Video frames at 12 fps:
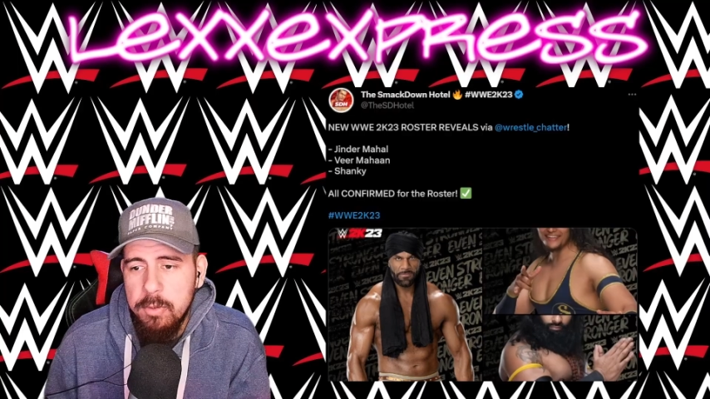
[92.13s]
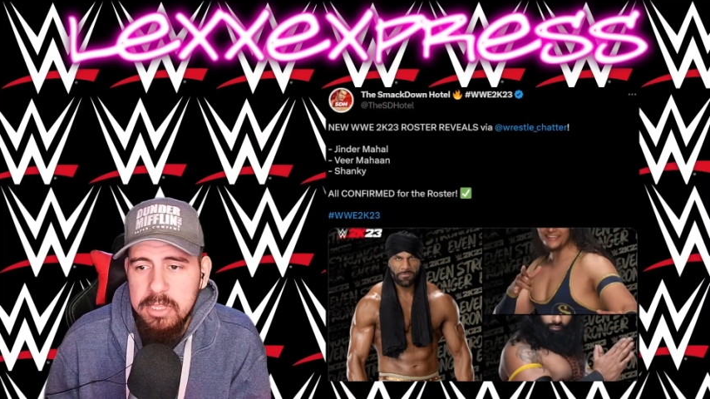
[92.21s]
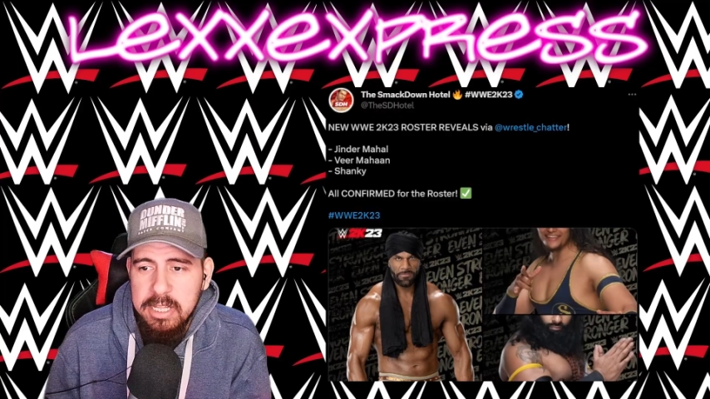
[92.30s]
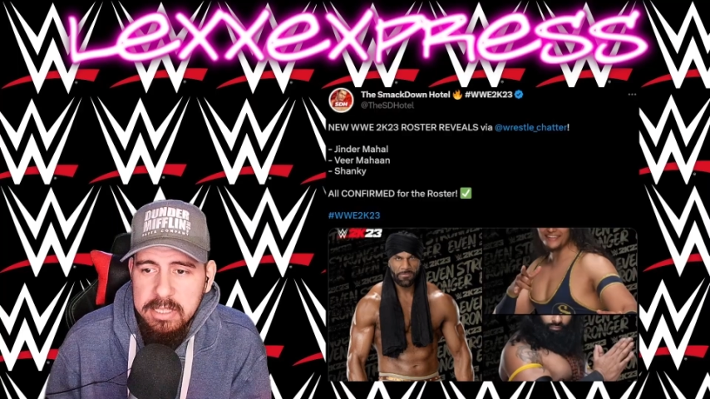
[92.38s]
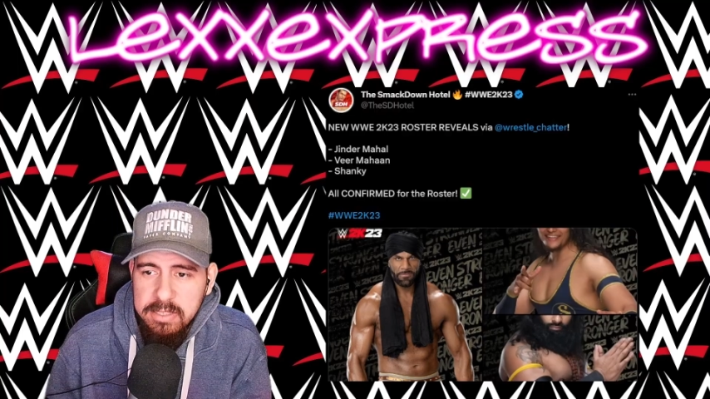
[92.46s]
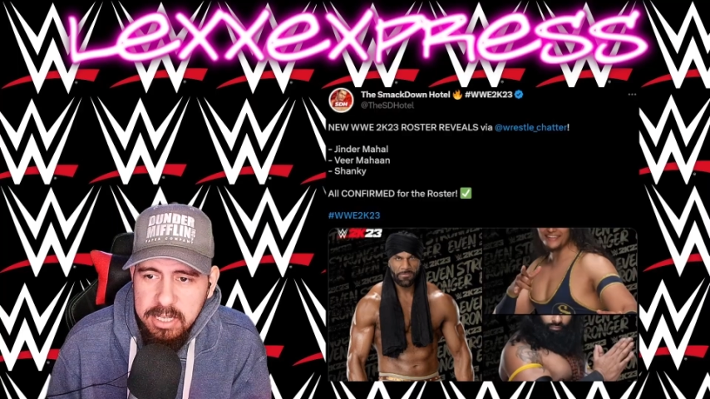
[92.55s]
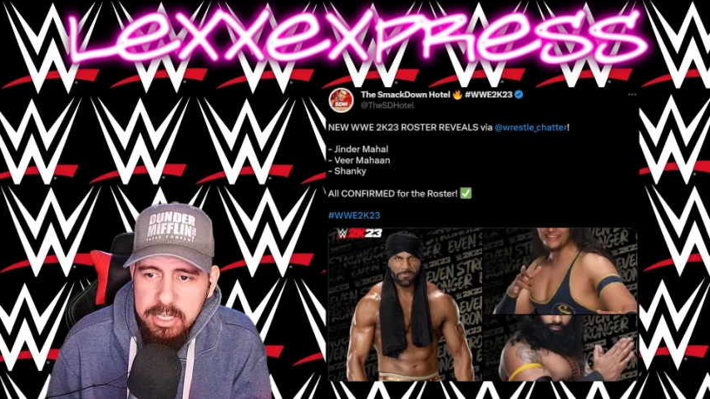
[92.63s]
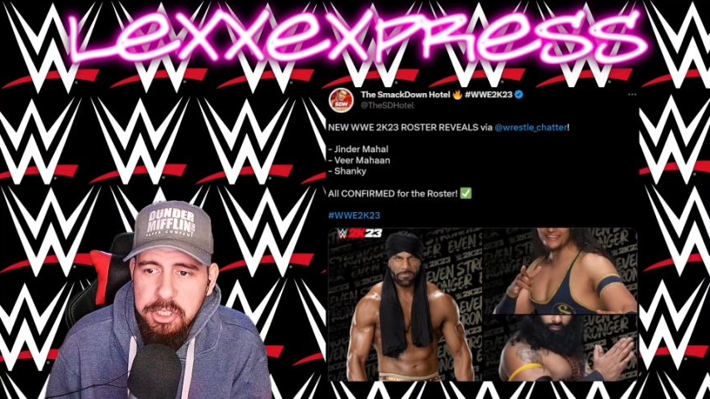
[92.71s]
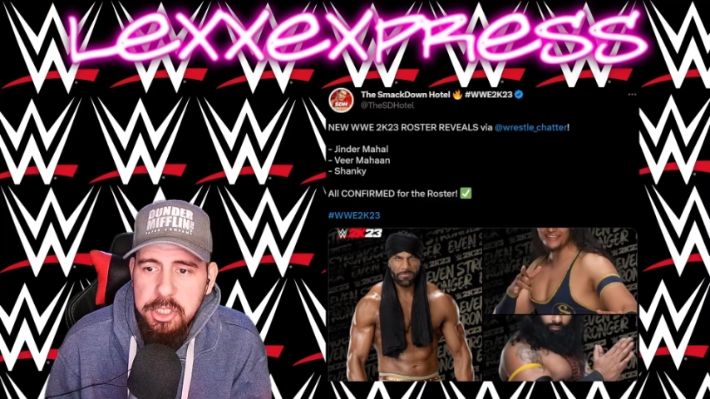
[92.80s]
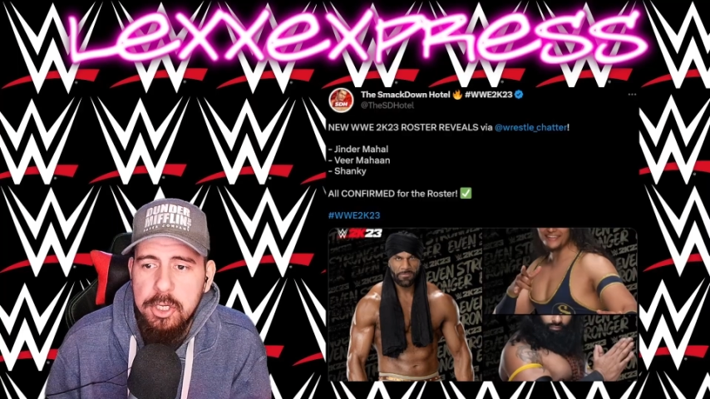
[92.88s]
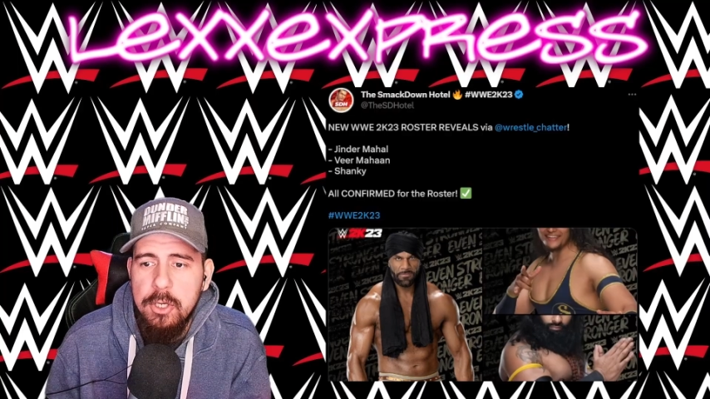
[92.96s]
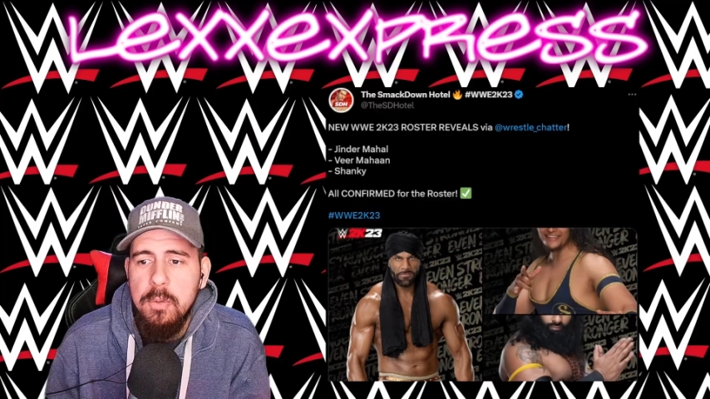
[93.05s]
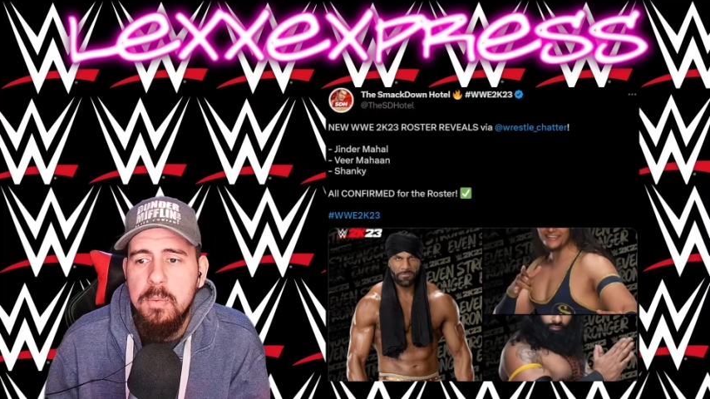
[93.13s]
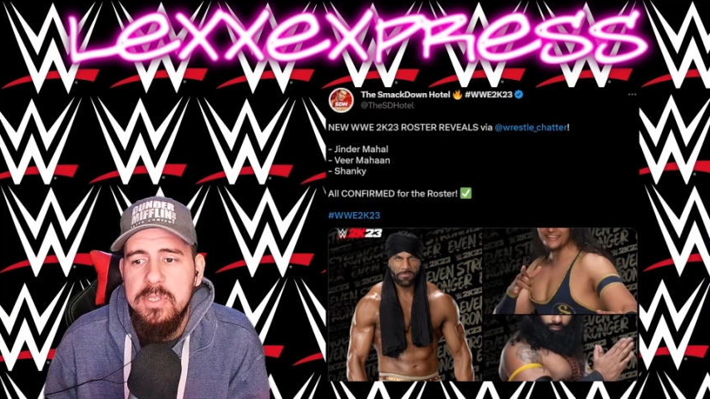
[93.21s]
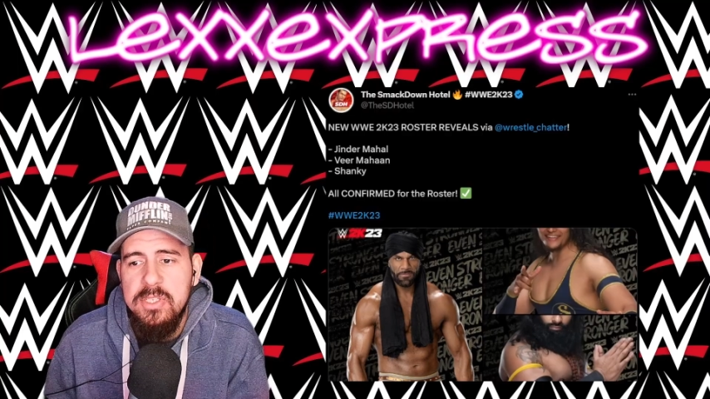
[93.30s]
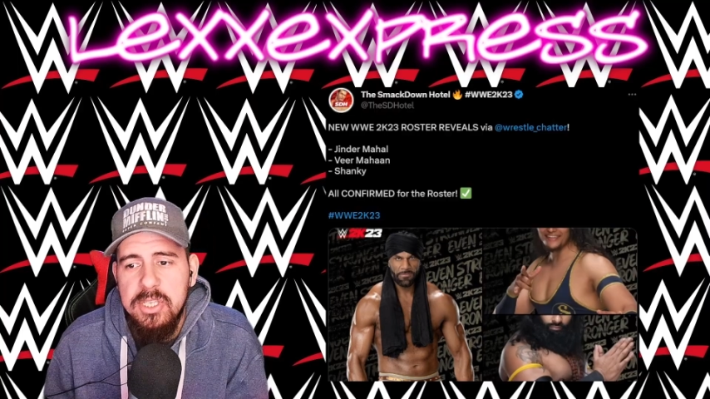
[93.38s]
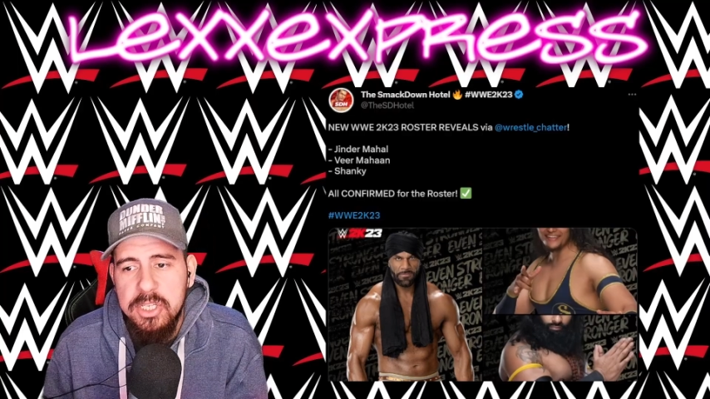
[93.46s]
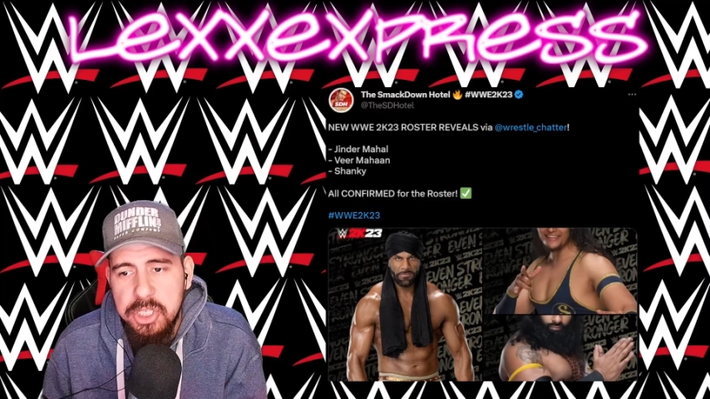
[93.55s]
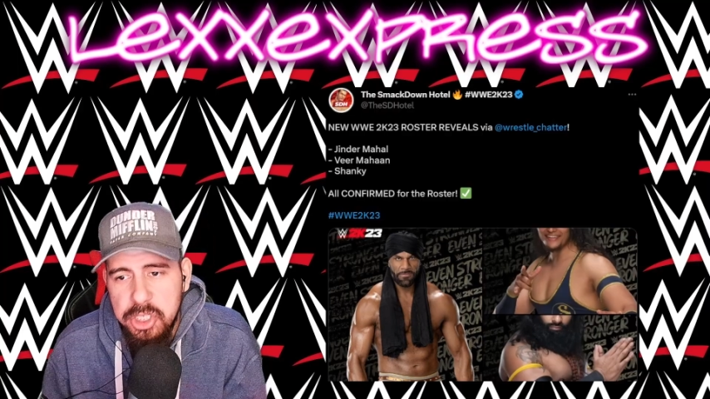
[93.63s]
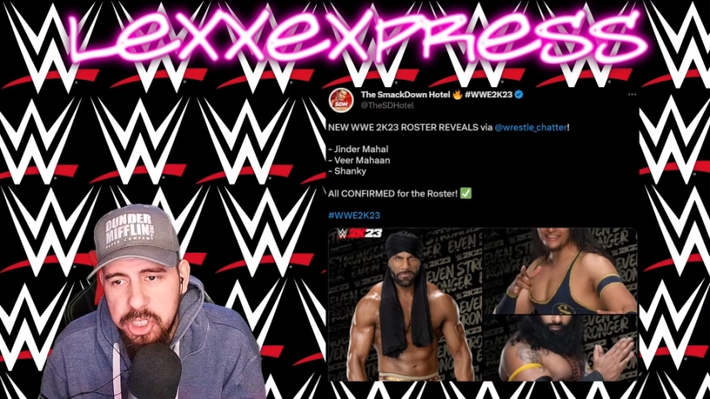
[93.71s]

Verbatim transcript: What they did show was the